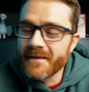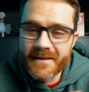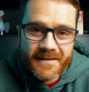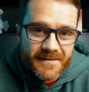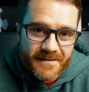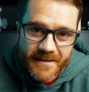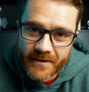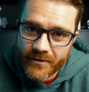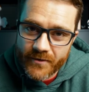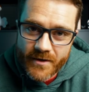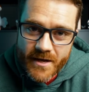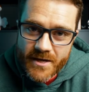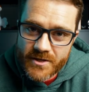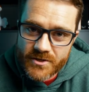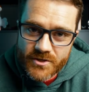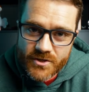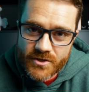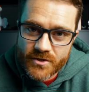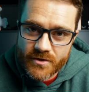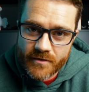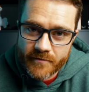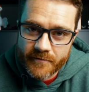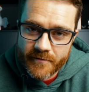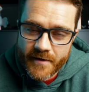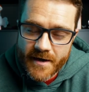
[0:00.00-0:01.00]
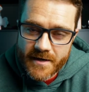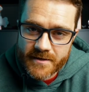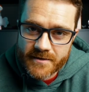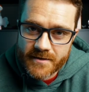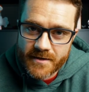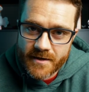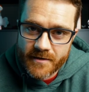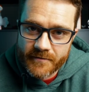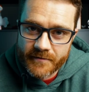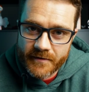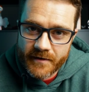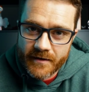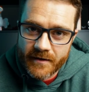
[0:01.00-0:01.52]
the internet's just not fast
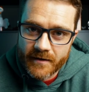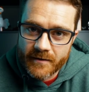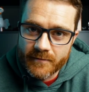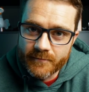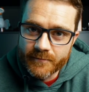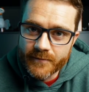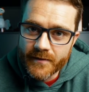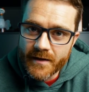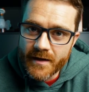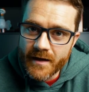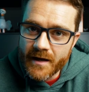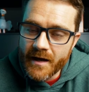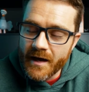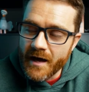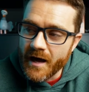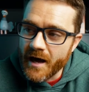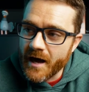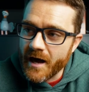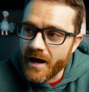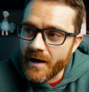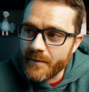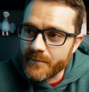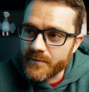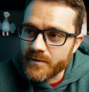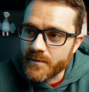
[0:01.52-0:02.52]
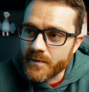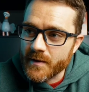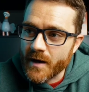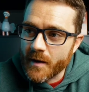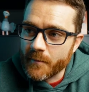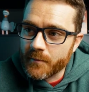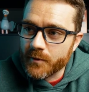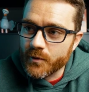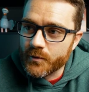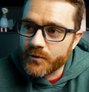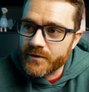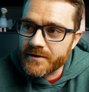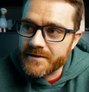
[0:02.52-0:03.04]
enough here to be
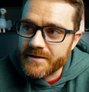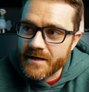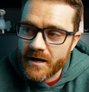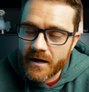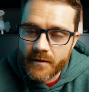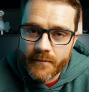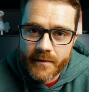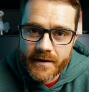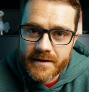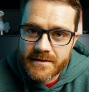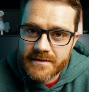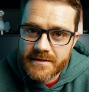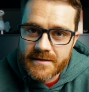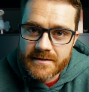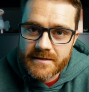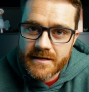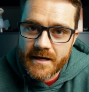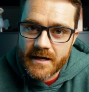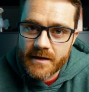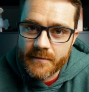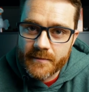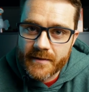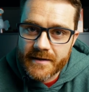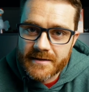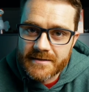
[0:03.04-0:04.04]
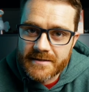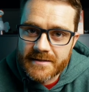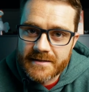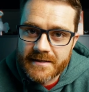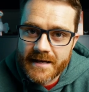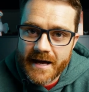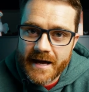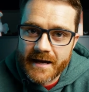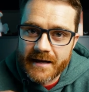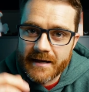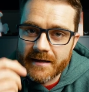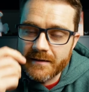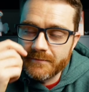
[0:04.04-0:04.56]
uploading terabytes and terabytes of
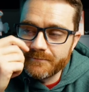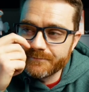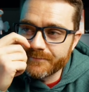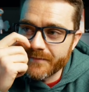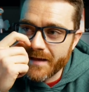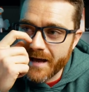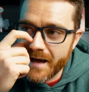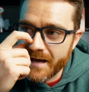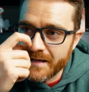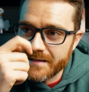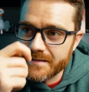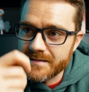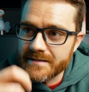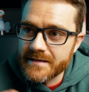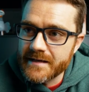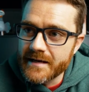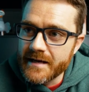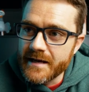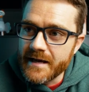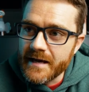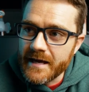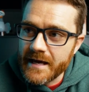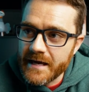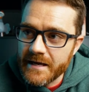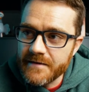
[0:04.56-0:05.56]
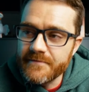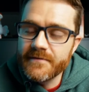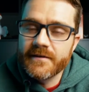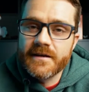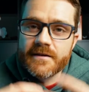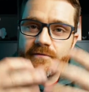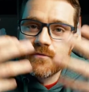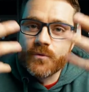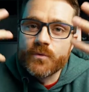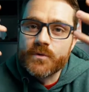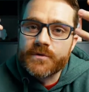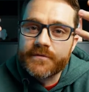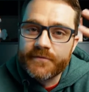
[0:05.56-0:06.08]
data. And even if it was